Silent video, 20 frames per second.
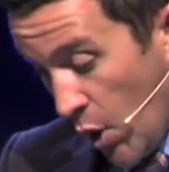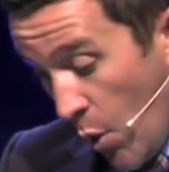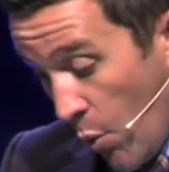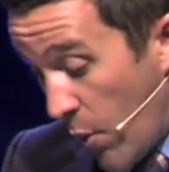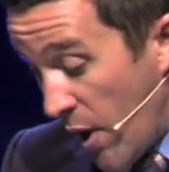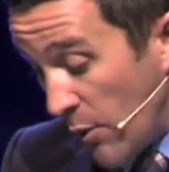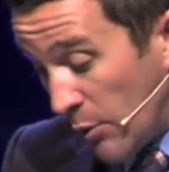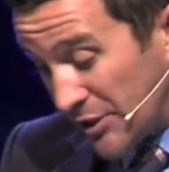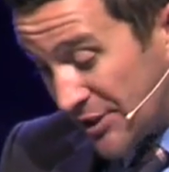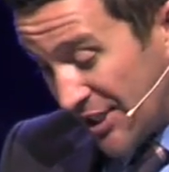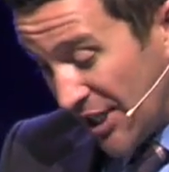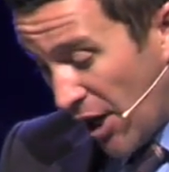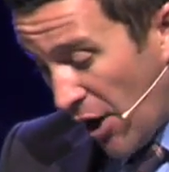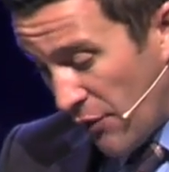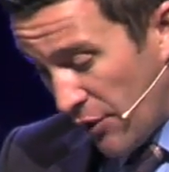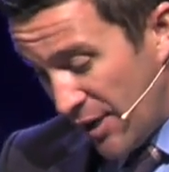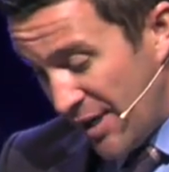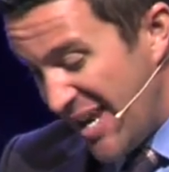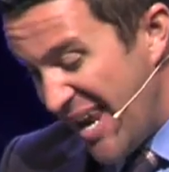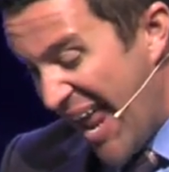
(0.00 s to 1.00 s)
We will tell
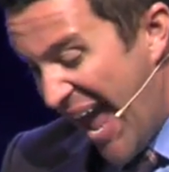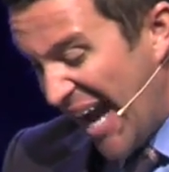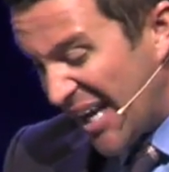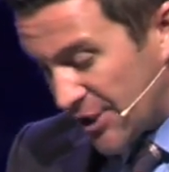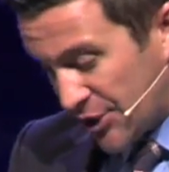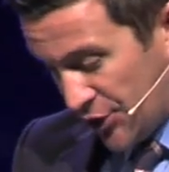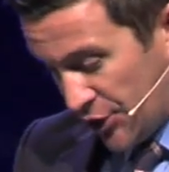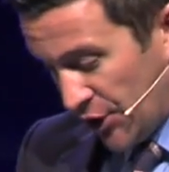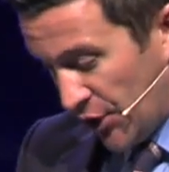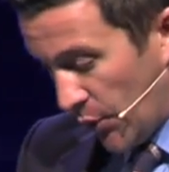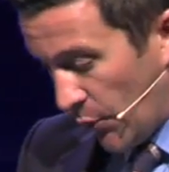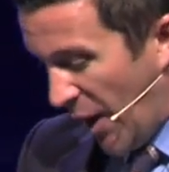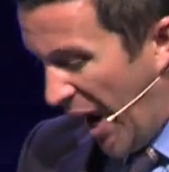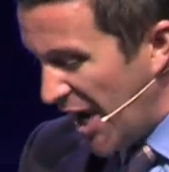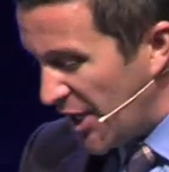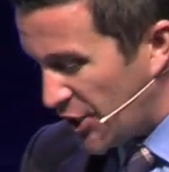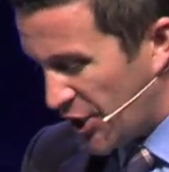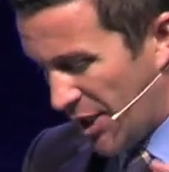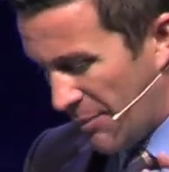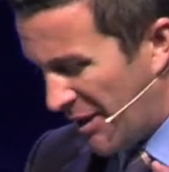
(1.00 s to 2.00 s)
the next
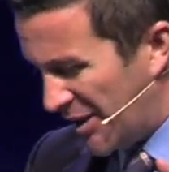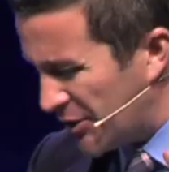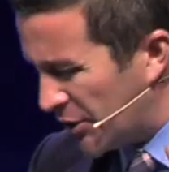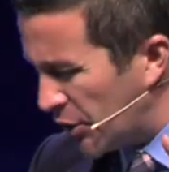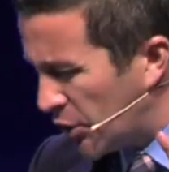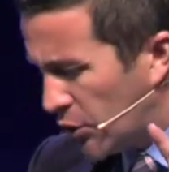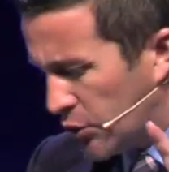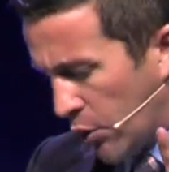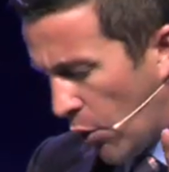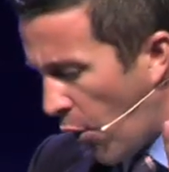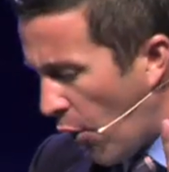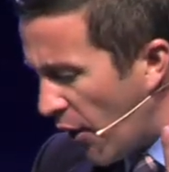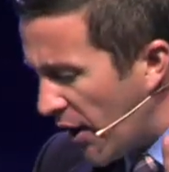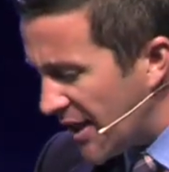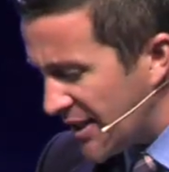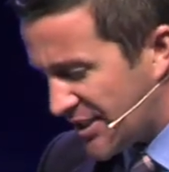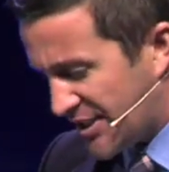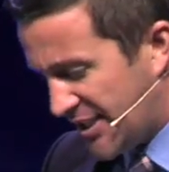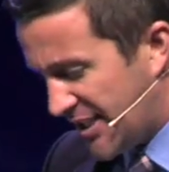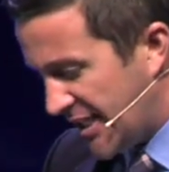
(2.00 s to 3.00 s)
generation about the
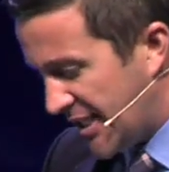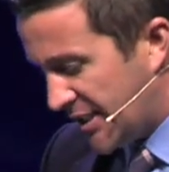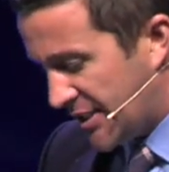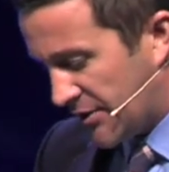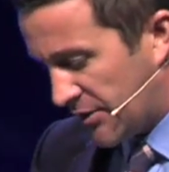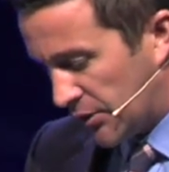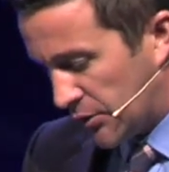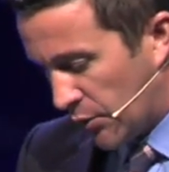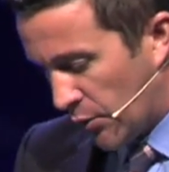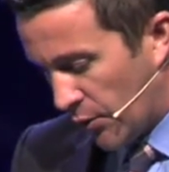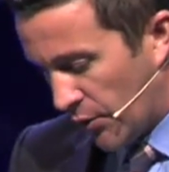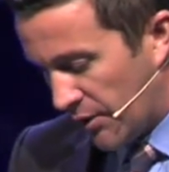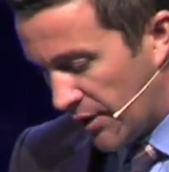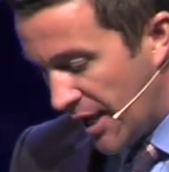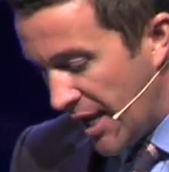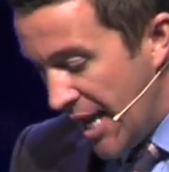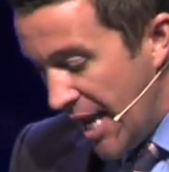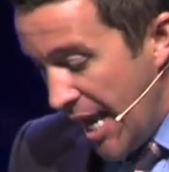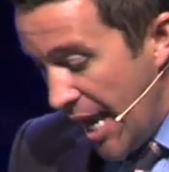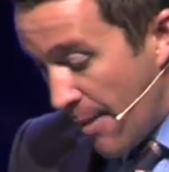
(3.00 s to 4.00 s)
glorious deeds of the Lord,
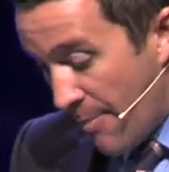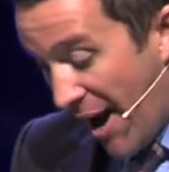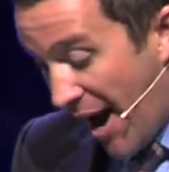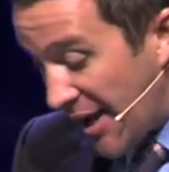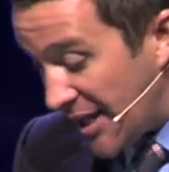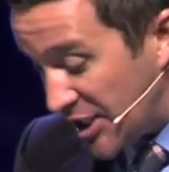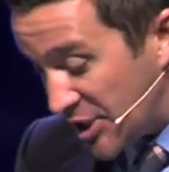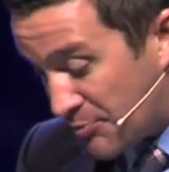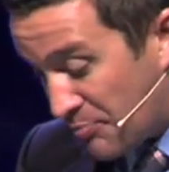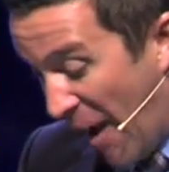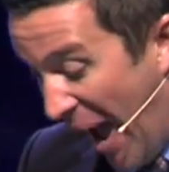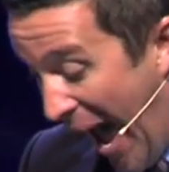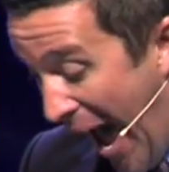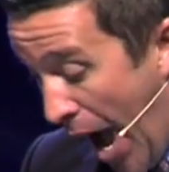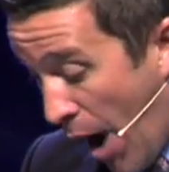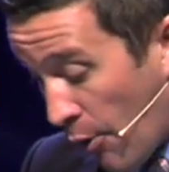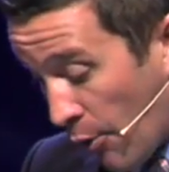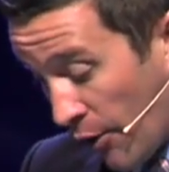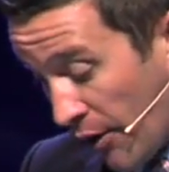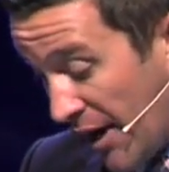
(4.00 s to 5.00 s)
about his
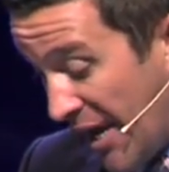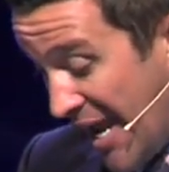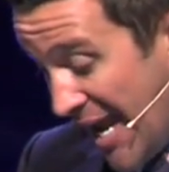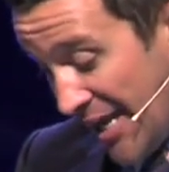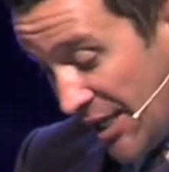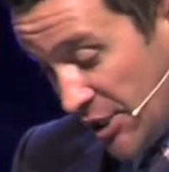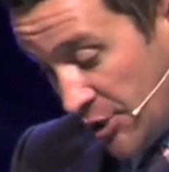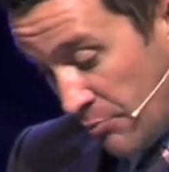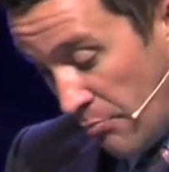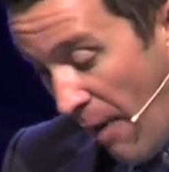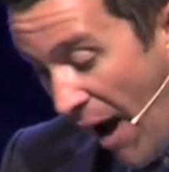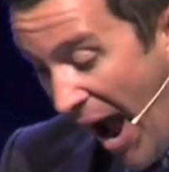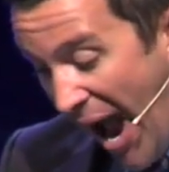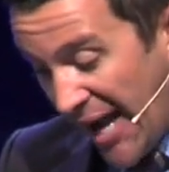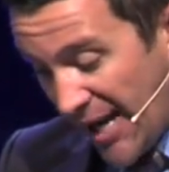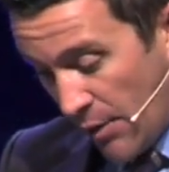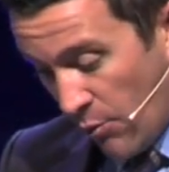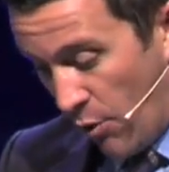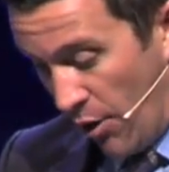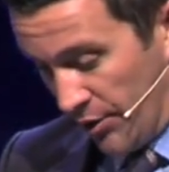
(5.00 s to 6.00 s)
power and his
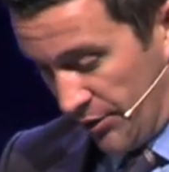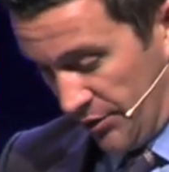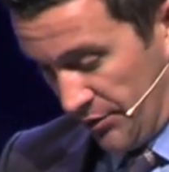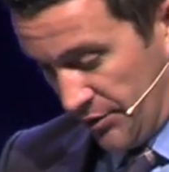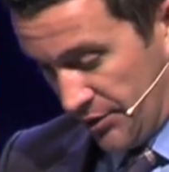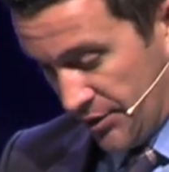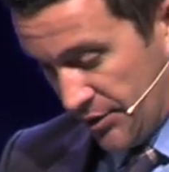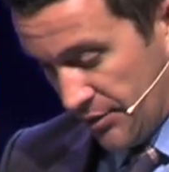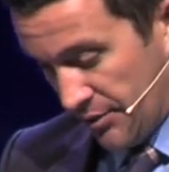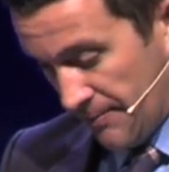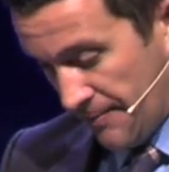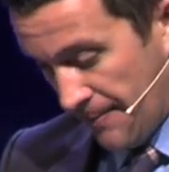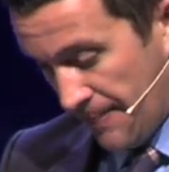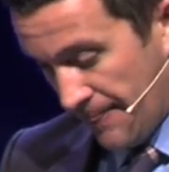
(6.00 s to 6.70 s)
mighty wonders.